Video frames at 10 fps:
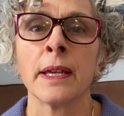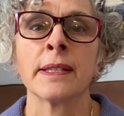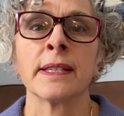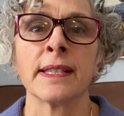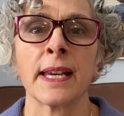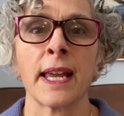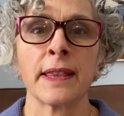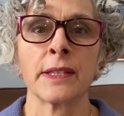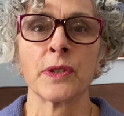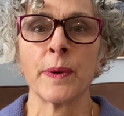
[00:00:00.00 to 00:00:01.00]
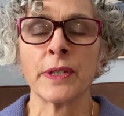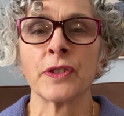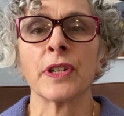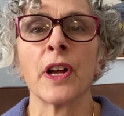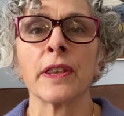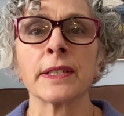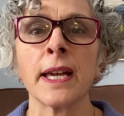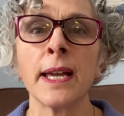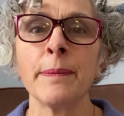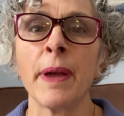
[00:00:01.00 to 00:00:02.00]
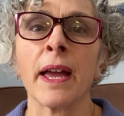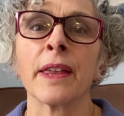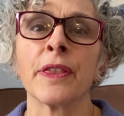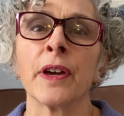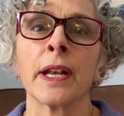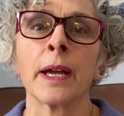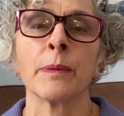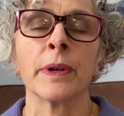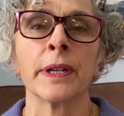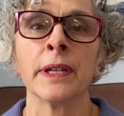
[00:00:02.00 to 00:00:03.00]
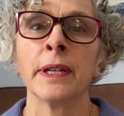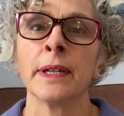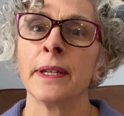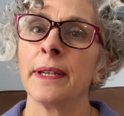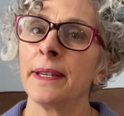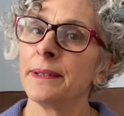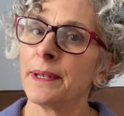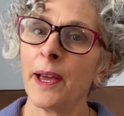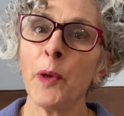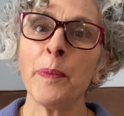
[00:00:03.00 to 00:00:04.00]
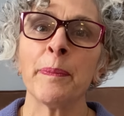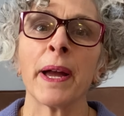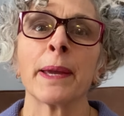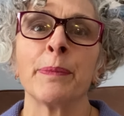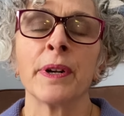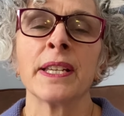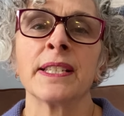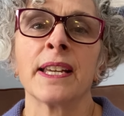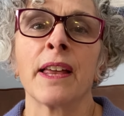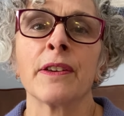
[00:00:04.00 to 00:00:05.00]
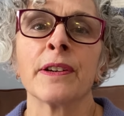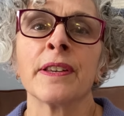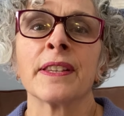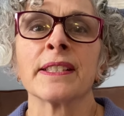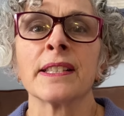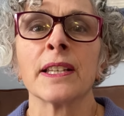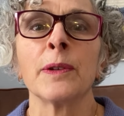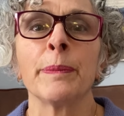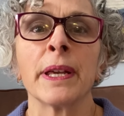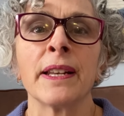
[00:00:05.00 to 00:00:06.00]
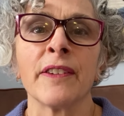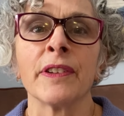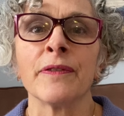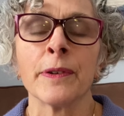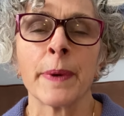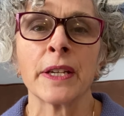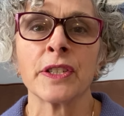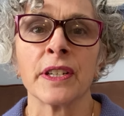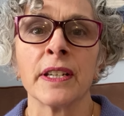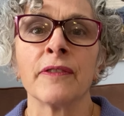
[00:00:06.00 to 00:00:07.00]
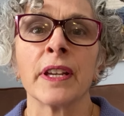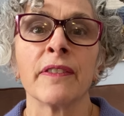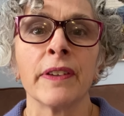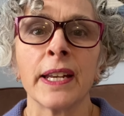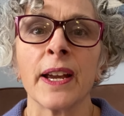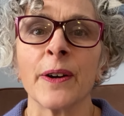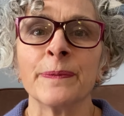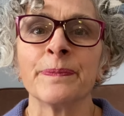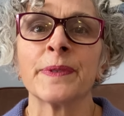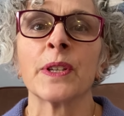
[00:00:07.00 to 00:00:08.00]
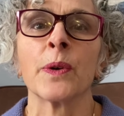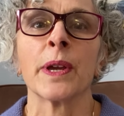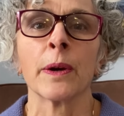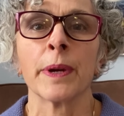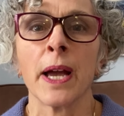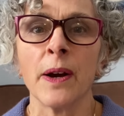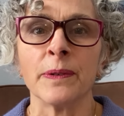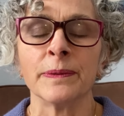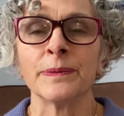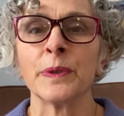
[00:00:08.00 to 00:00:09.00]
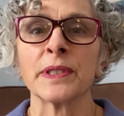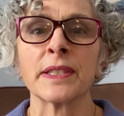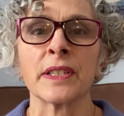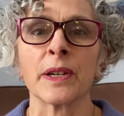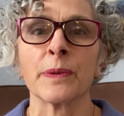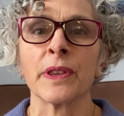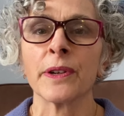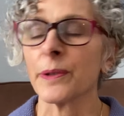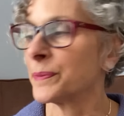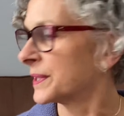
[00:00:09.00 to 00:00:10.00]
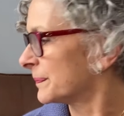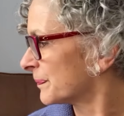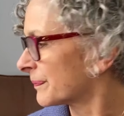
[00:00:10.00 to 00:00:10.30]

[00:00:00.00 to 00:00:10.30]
Since I get this question all the time, I thought I would help by putting together this little bit of information via video. So here we go. We'll start with herbs.